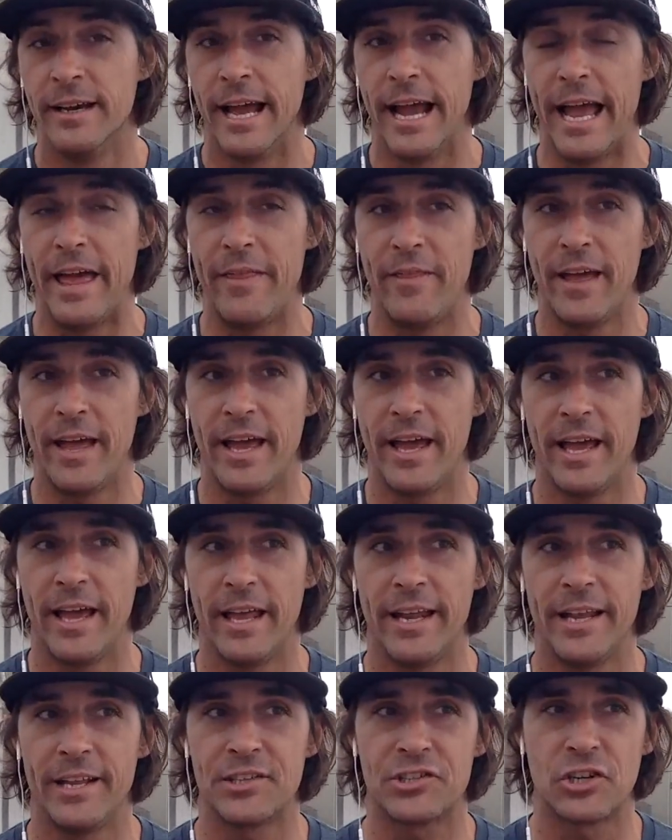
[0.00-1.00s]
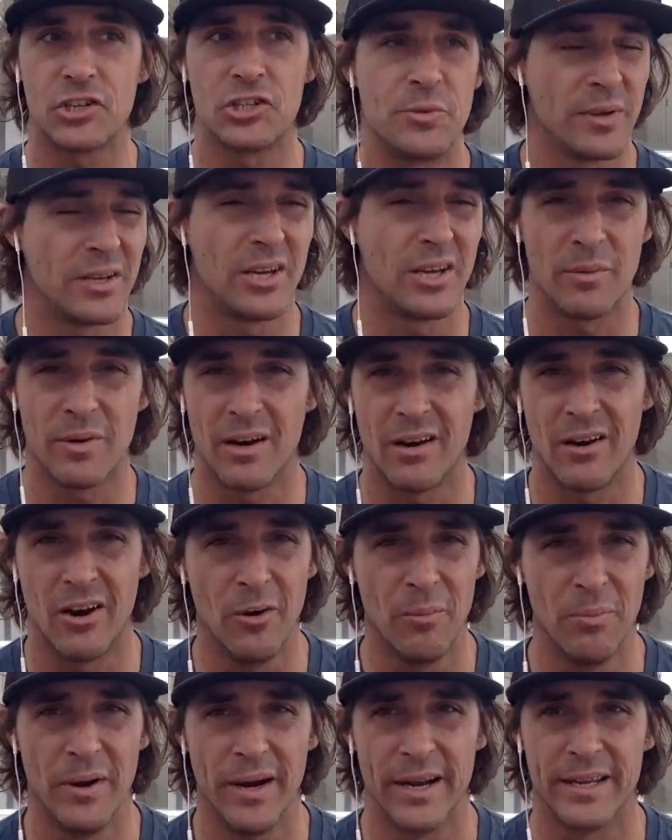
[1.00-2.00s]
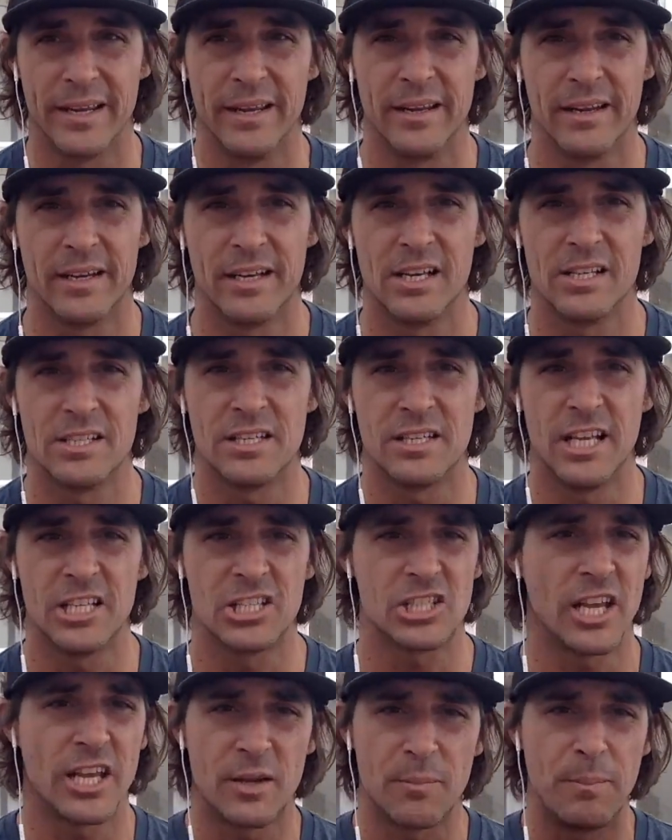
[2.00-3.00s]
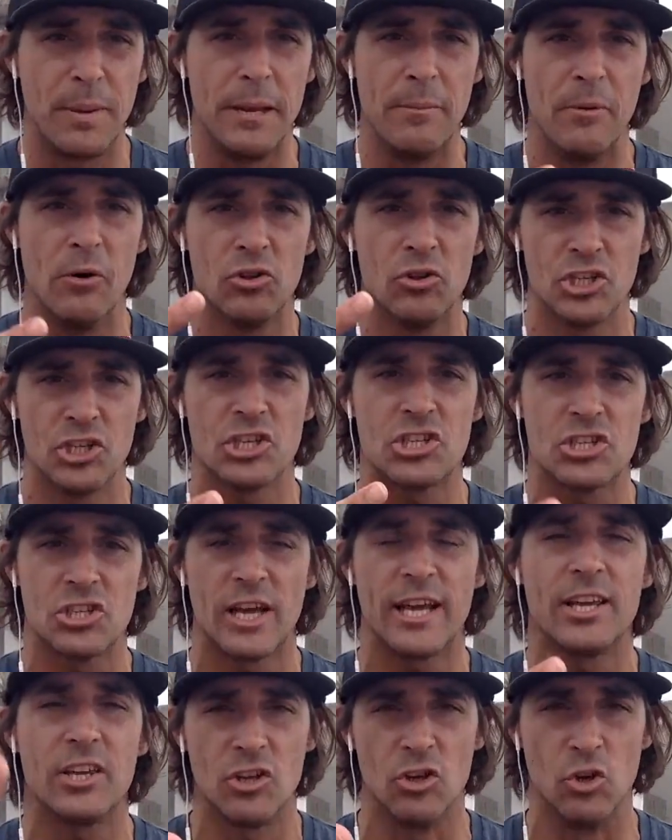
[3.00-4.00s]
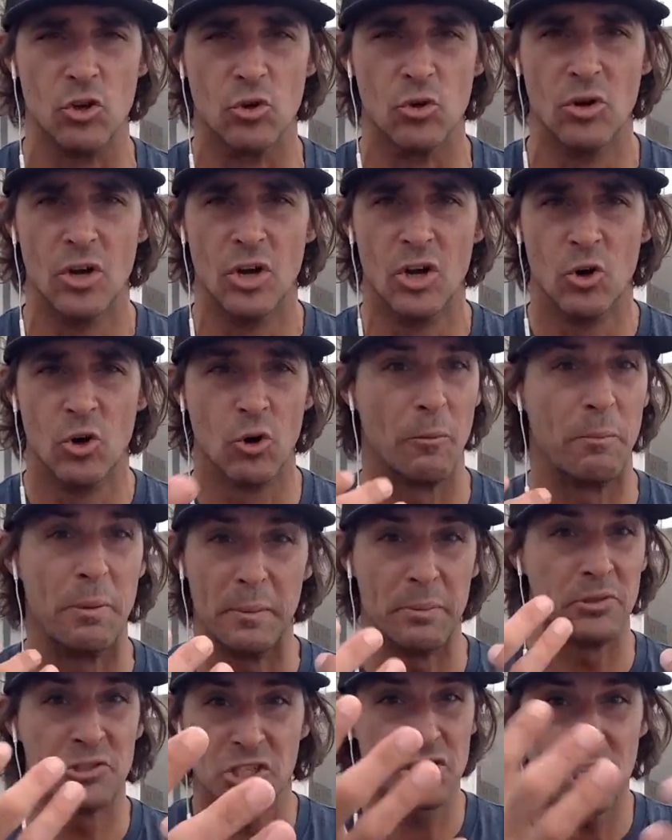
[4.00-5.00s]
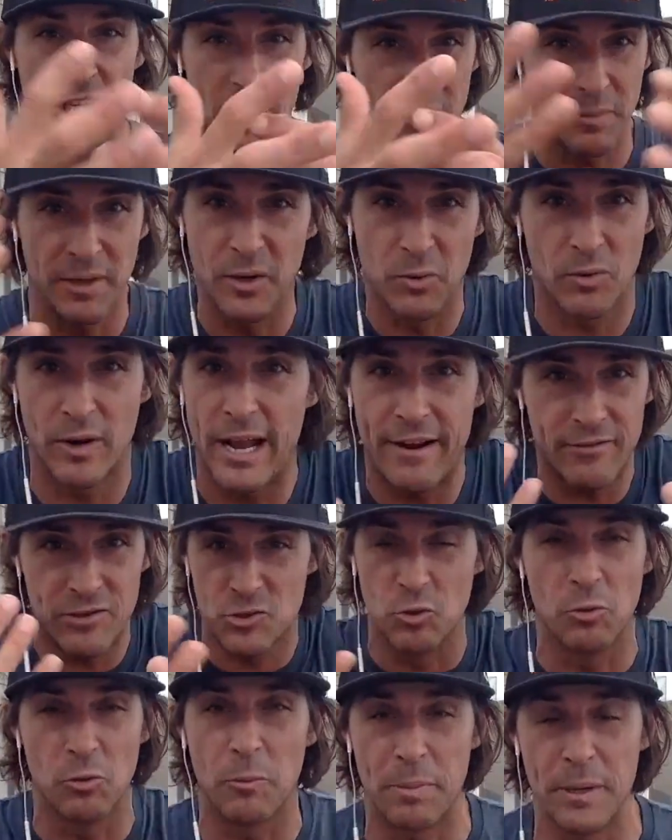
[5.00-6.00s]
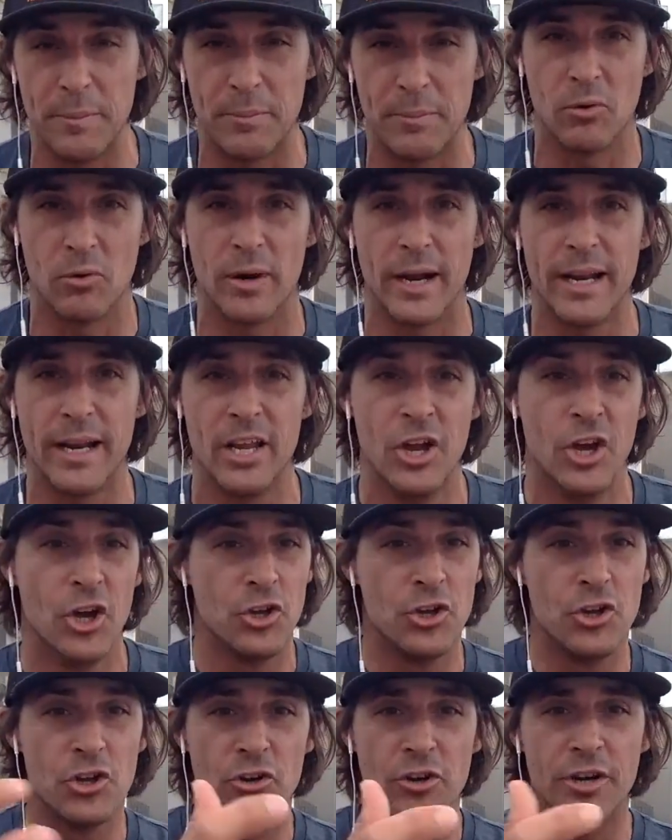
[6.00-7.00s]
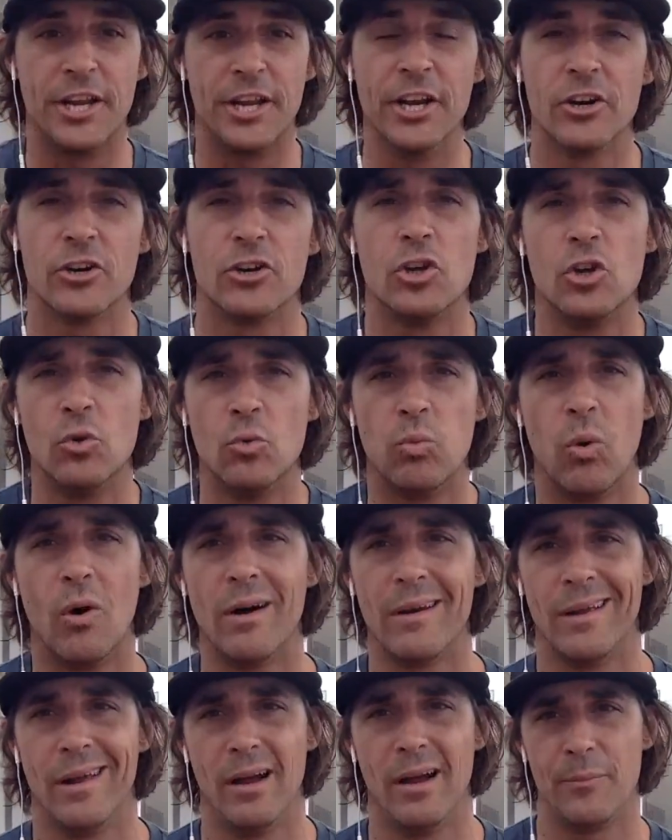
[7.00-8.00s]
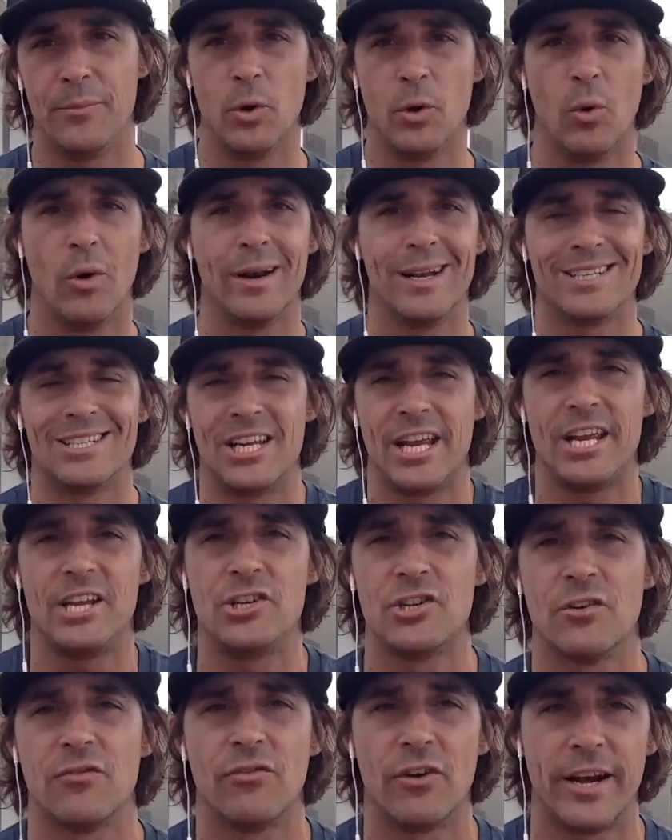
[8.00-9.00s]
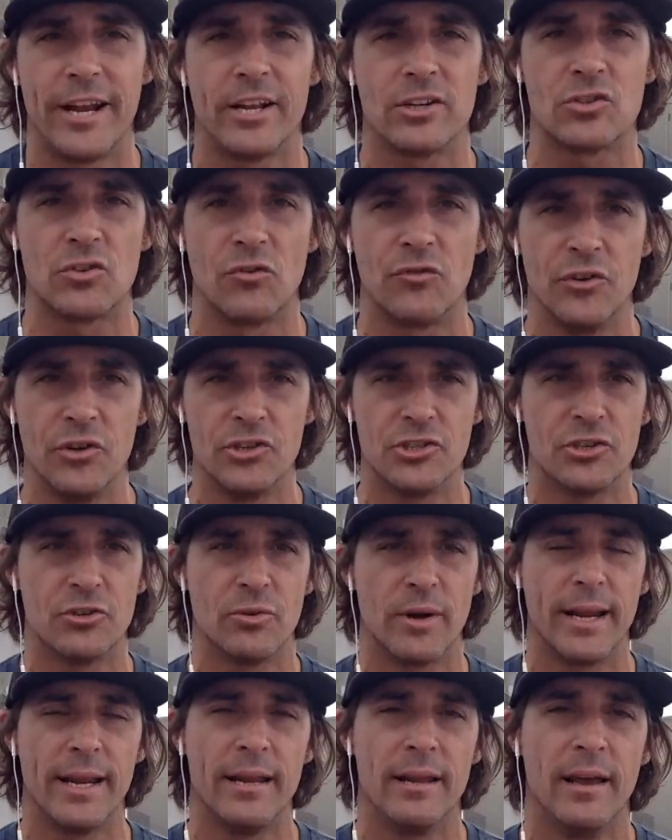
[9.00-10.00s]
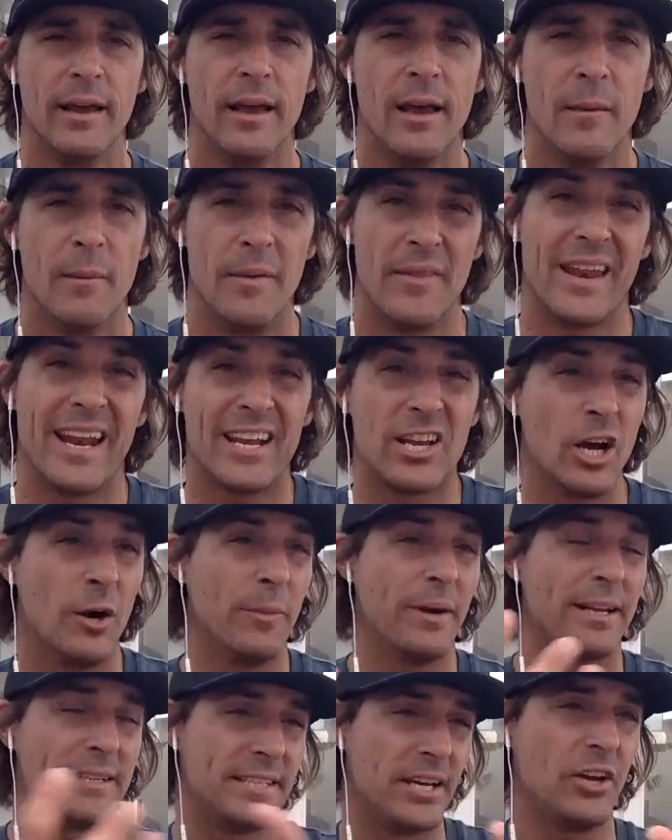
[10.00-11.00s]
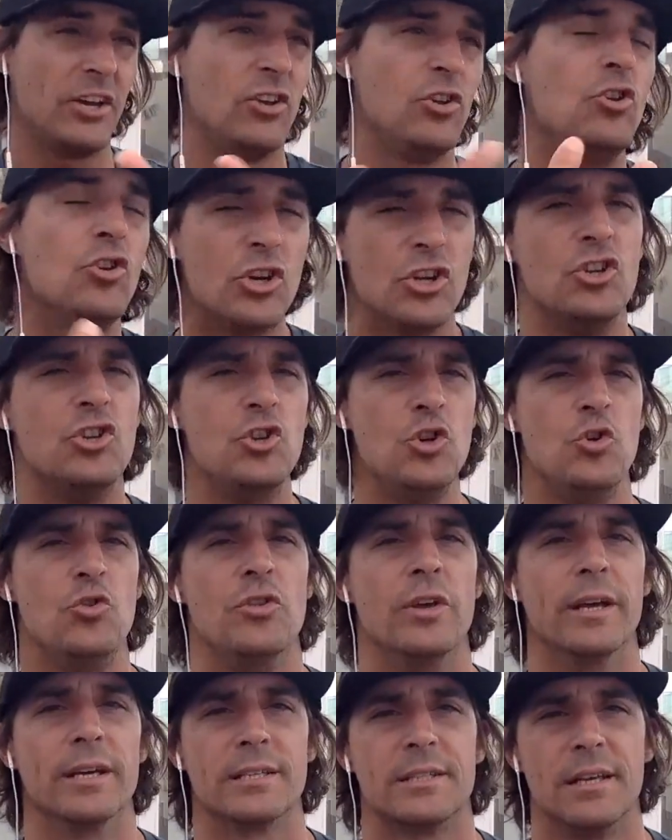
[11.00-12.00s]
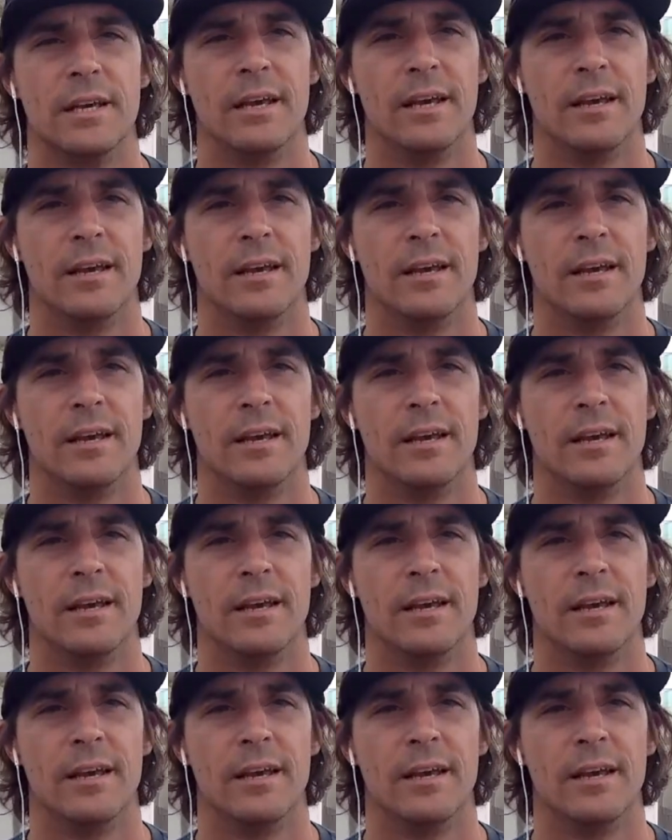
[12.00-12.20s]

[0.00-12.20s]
and then it starts to become kind of heartbreaking because it's like people just like you, who are people just like me, we're average normal people, right? You're here, you want help, you want to change your financial future, right? But then I come in and tell you, you can do this.